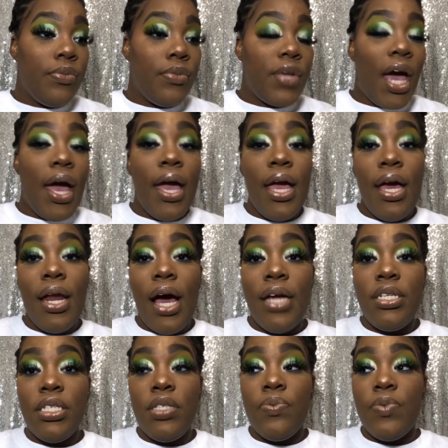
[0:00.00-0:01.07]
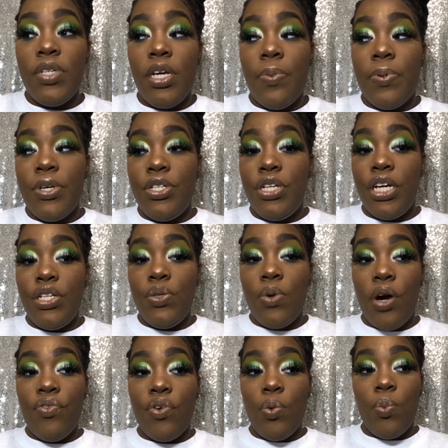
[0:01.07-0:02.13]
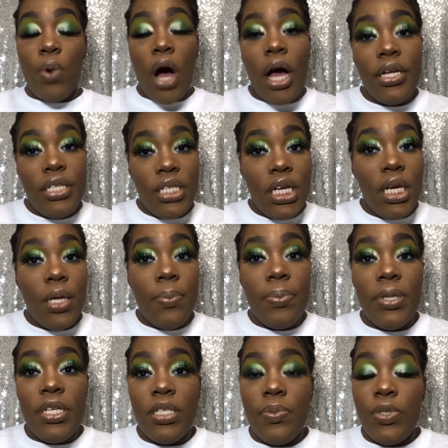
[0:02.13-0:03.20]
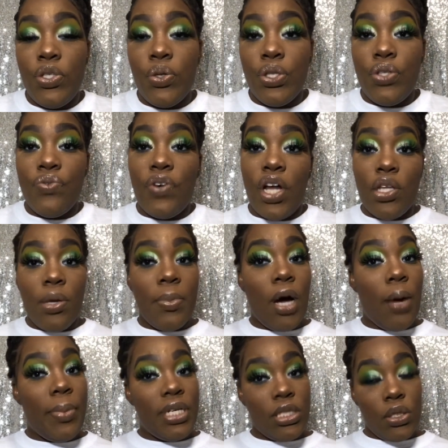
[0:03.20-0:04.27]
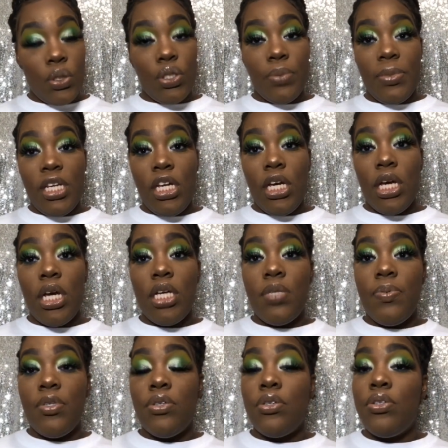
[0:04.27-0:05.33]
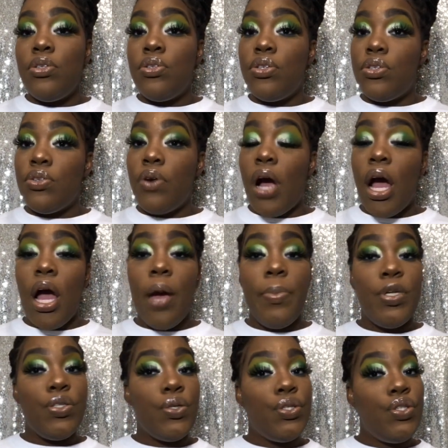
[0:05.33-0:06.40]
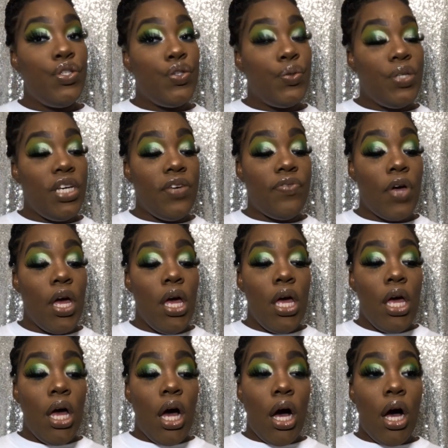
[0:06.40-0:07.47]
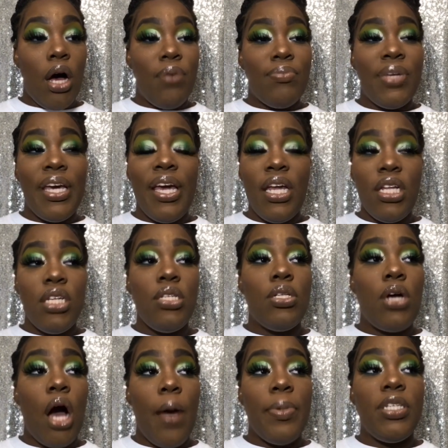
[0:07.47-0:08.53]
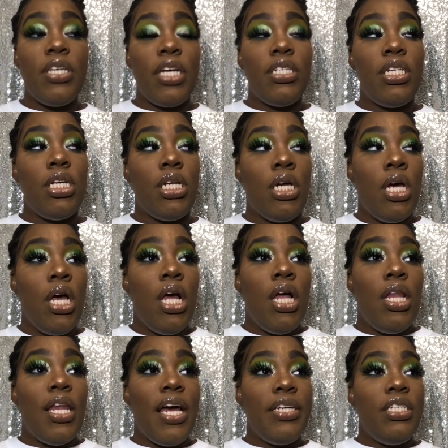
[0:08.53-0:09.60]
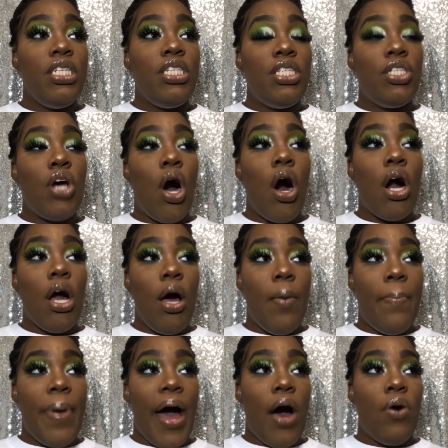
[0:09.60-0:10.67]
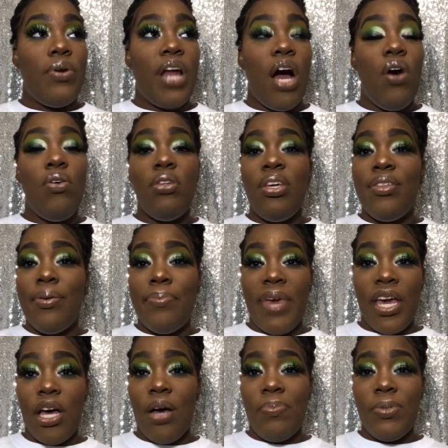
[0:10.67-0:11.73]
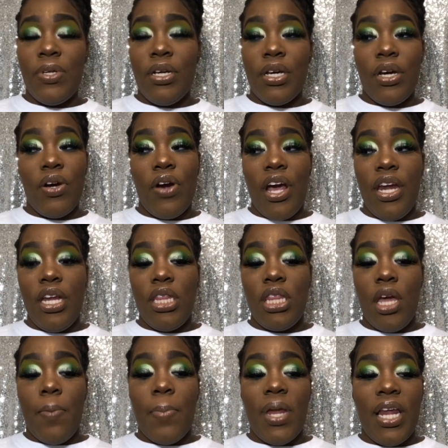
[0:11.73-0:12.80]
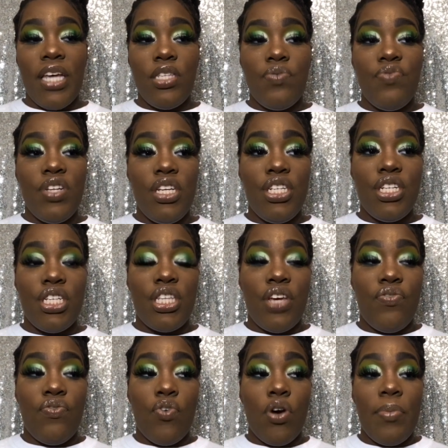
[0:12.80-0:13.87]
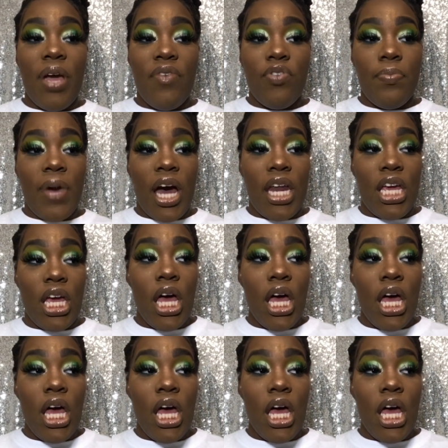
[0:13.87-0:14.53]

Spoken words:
I just really appreciate you all for watching. Please be sure to follow me on all my social medias. Be sure to subscribe. Be sure to leave in the comment section. Let's just talk about not only the makeup look or anything, but let's really just inform everybody.